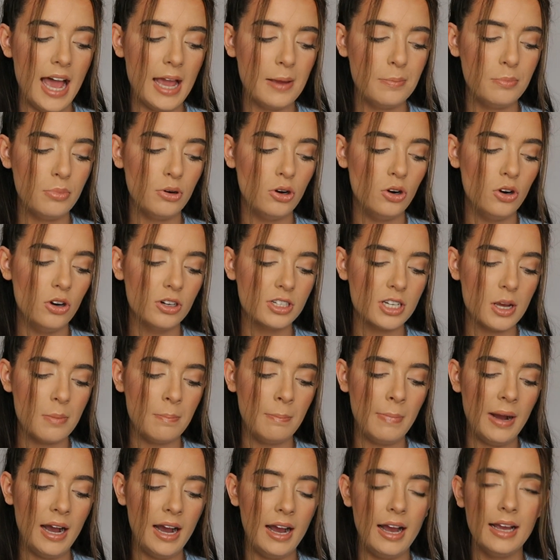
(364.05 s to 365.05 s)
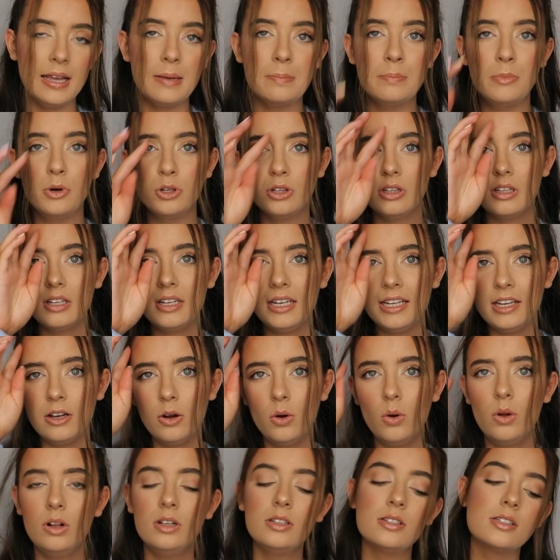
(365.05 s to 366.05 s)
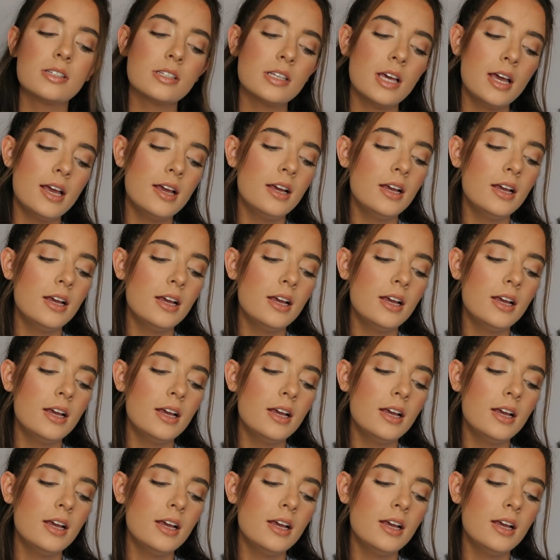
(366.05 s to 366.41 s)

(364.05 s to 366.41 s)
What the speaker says: I put my monthly goals.